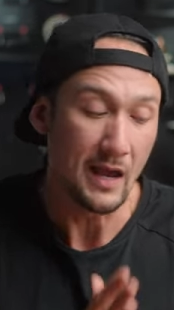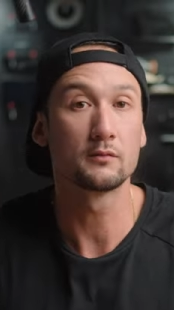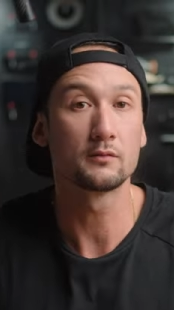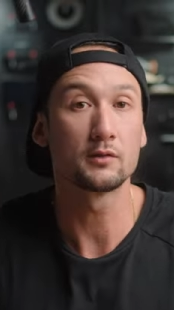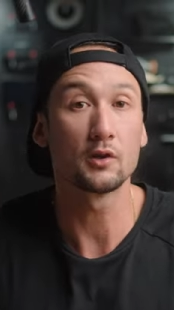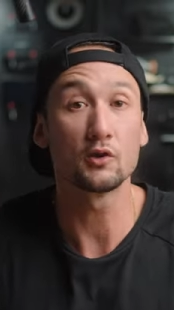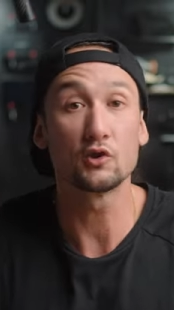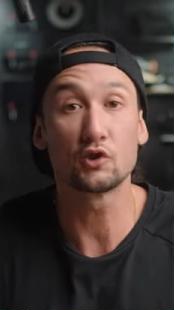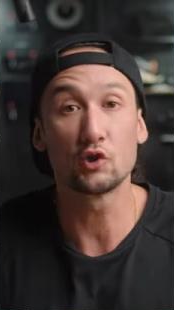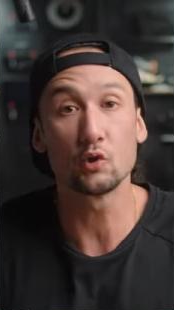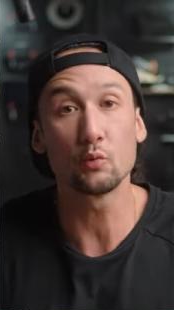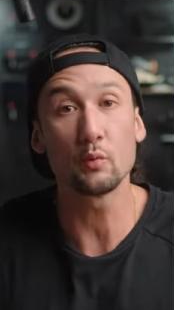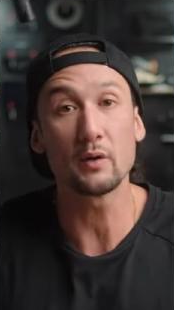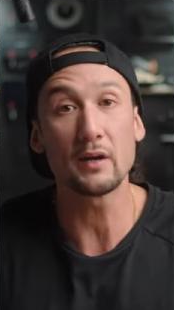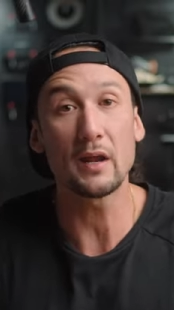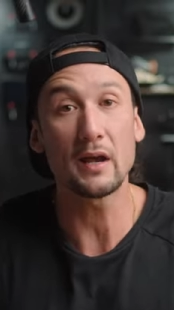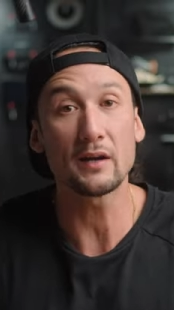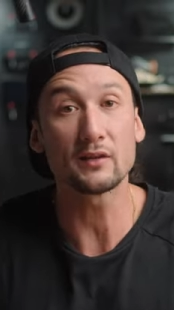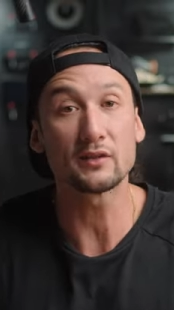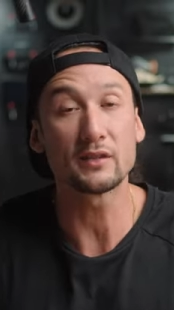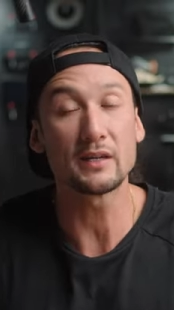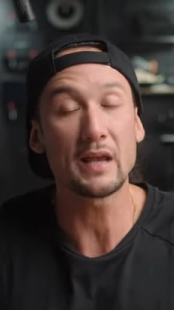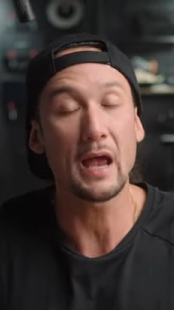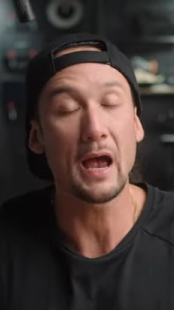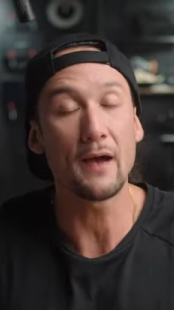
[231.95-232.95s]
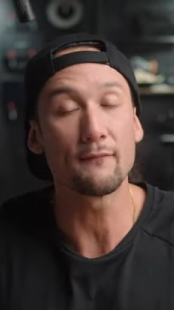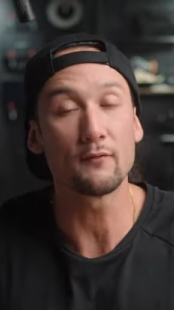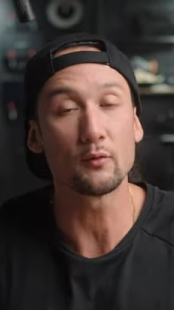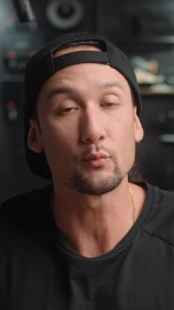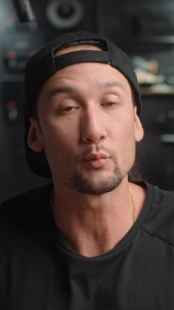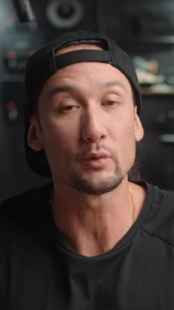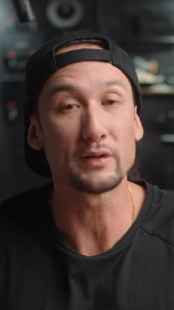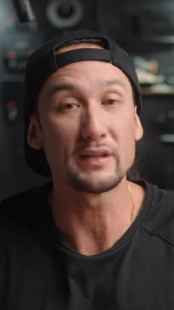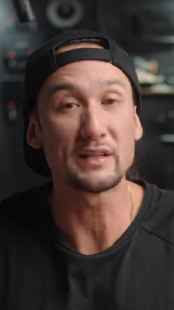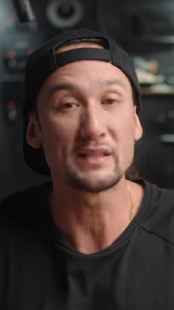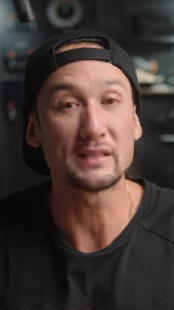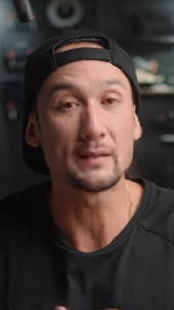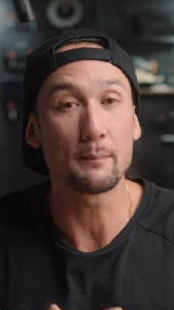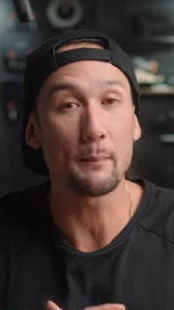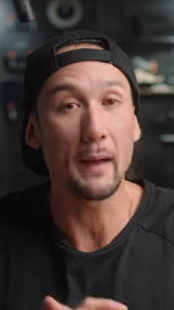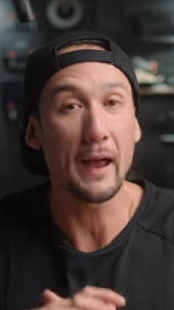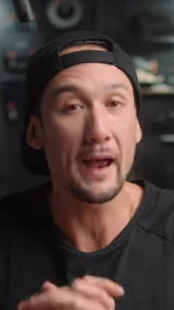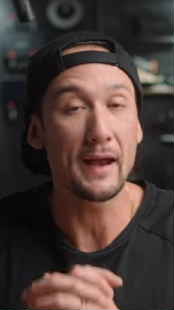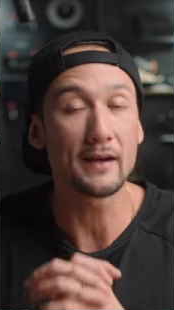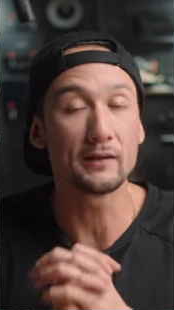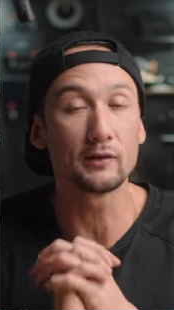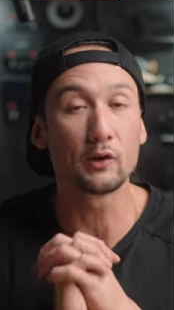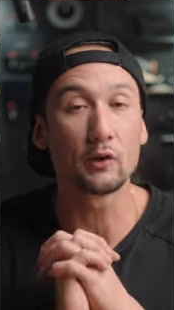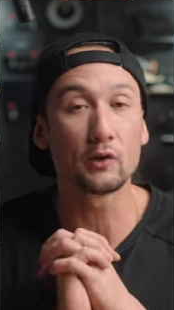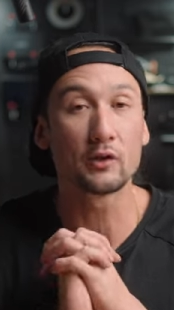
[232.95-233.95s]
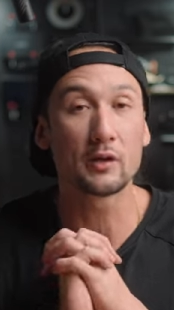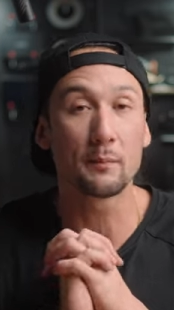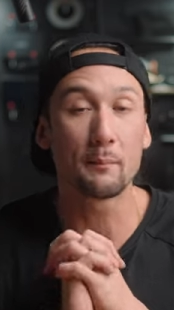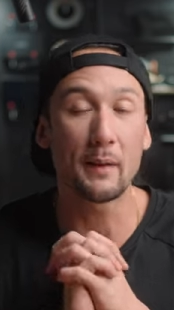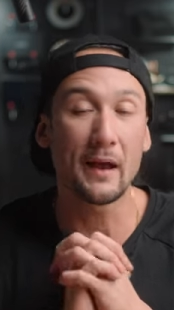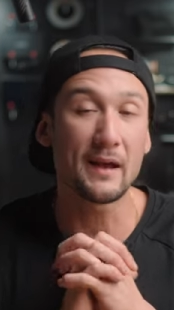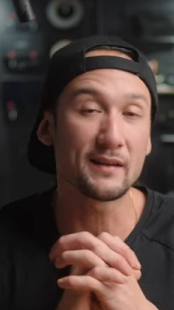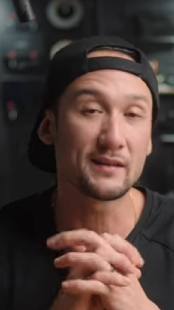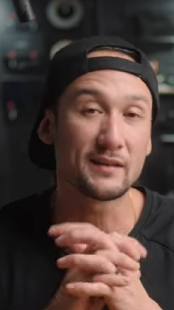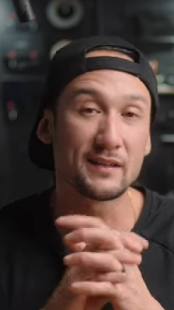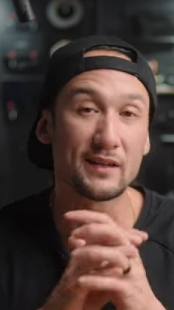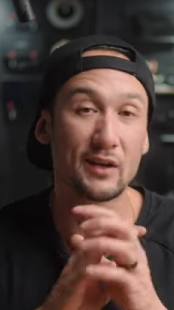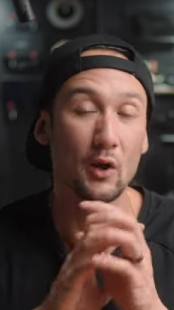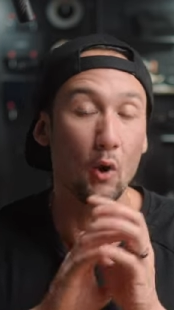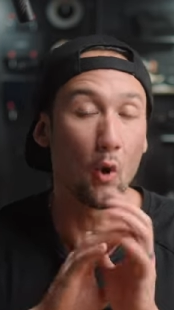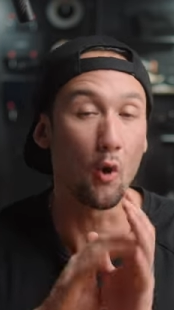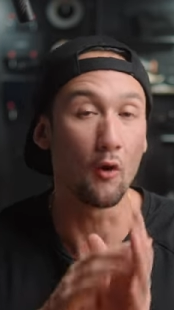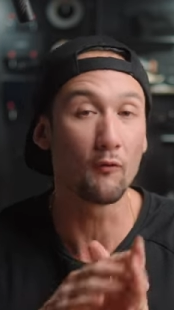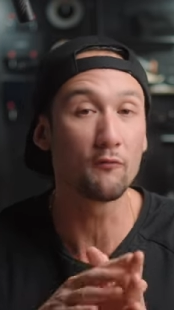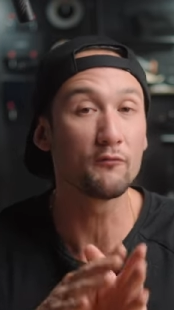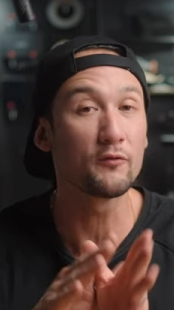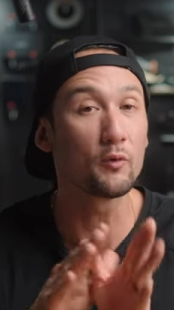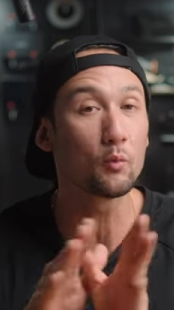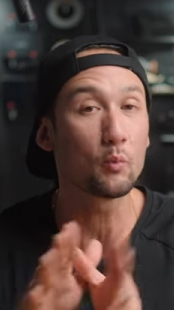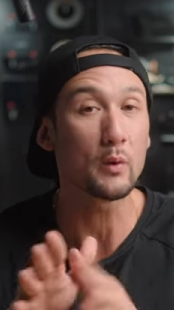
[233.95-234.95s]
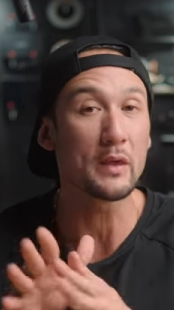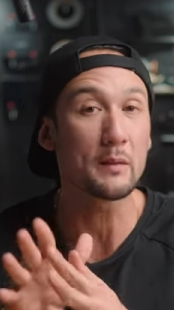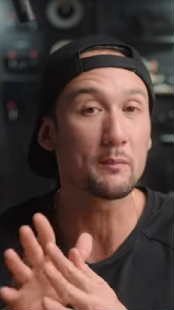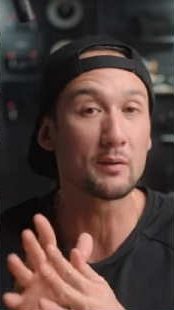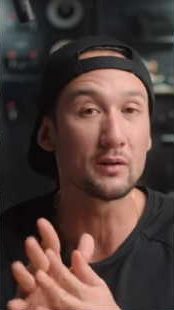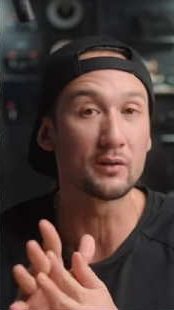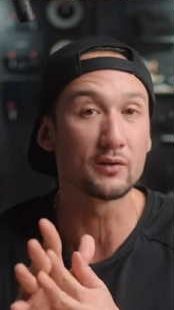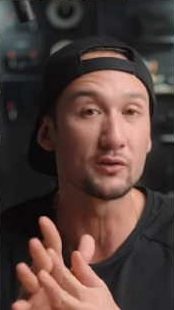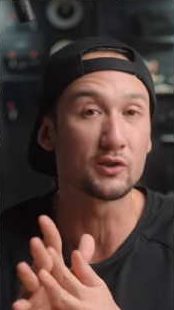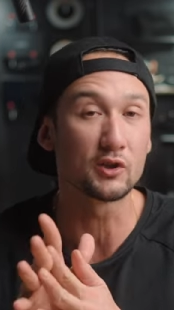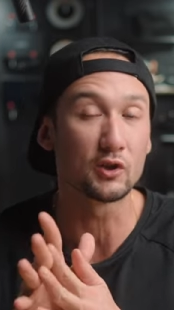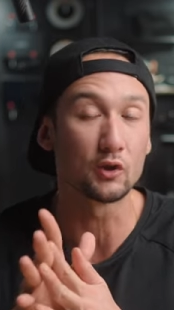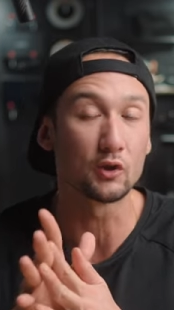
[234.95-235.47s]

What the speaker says: So Zhiyun actually haven't released the payload capacity of the Weibel